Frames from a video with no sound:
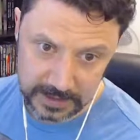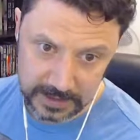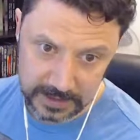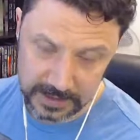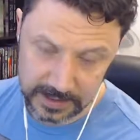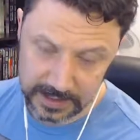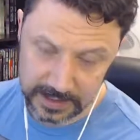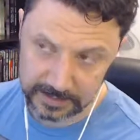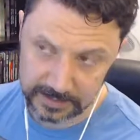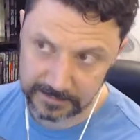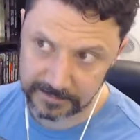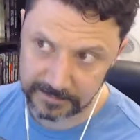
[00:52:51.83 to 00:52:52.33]

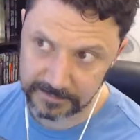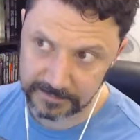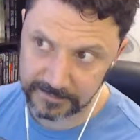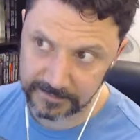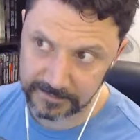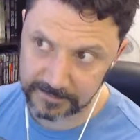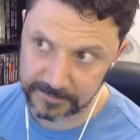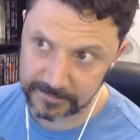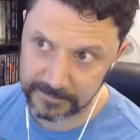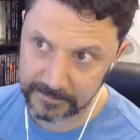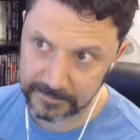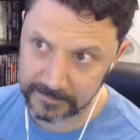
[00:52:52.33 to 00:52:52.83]
they
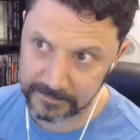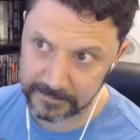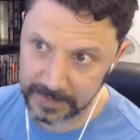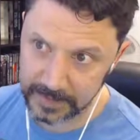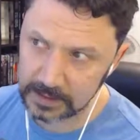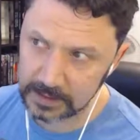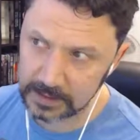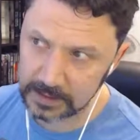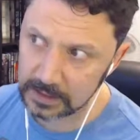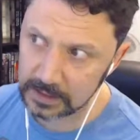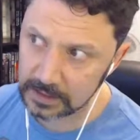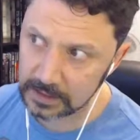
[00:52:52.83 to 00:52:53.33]

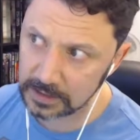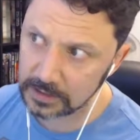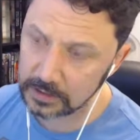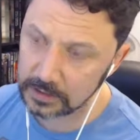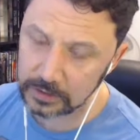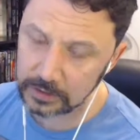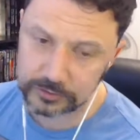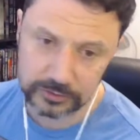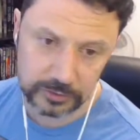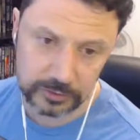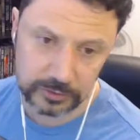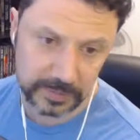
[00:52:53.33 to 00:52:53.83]
feel a
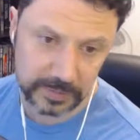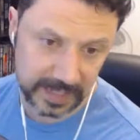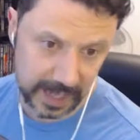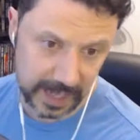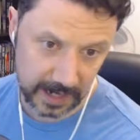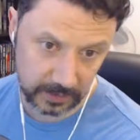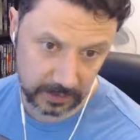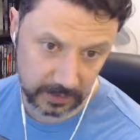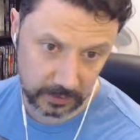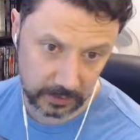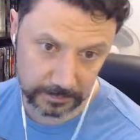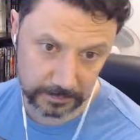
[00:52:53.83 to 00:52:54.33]
little too
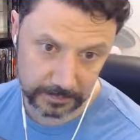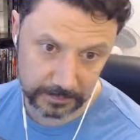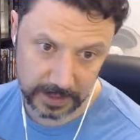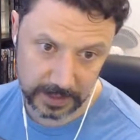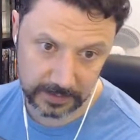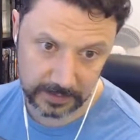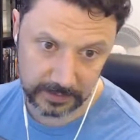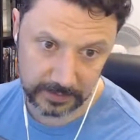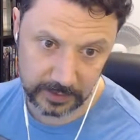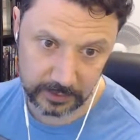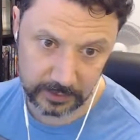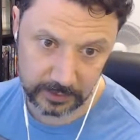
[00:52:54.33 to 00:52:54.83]
mechanical. Like
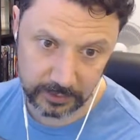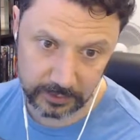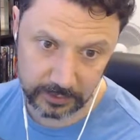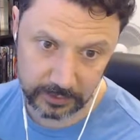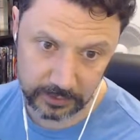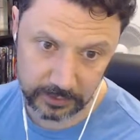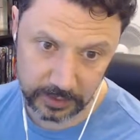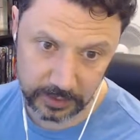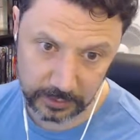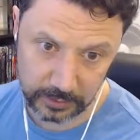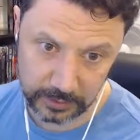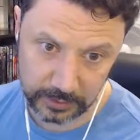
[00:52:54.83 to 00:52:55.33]
there's,
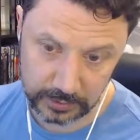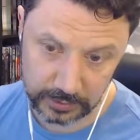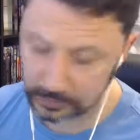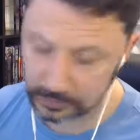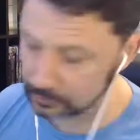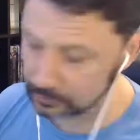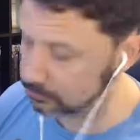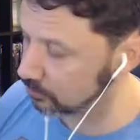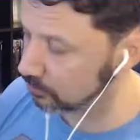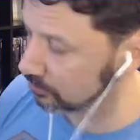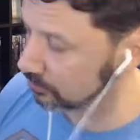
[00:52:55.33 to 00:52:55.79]
you know, you're sort of